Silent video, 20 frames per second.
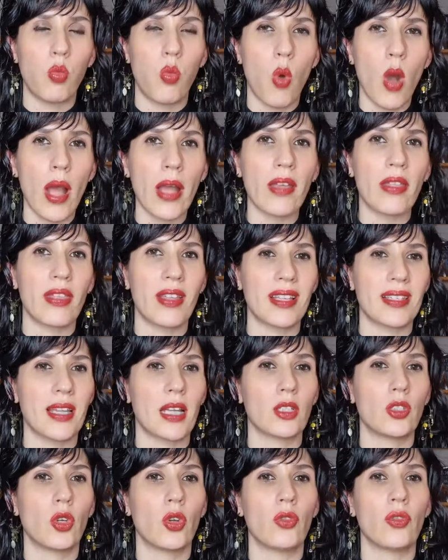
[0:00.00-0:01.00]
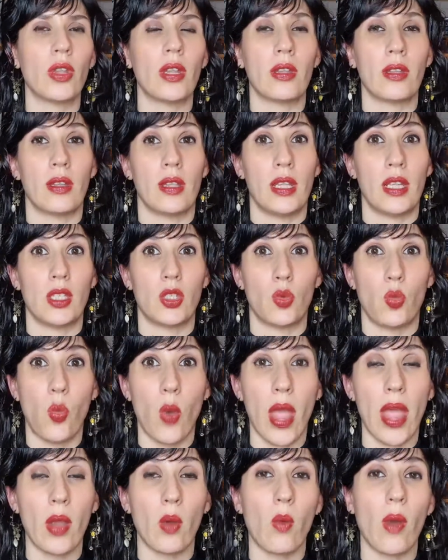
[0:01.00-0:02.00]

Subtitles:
why things are done this way,